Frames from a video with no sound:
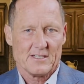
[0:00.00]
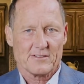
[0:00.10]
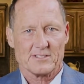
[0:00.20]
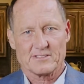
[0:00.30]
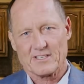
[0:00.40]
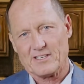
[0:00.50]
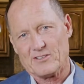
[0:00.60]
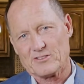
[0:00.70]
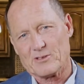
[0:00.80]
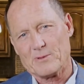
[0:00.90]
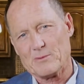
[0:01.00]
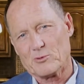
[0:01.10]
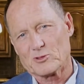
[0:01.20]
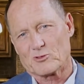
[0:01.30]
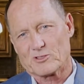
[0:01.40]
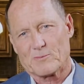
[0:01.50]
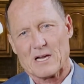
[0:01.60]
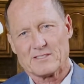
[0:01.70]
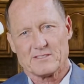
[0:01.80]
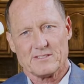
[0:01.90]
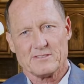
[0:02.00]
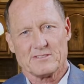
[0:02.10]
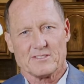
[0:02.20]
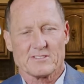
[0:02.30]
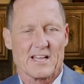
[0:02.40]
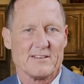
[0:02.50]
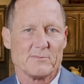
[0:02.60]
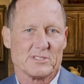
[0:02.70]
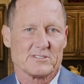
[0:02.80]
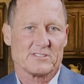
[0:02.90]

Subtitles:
The study looked at people's responses to statements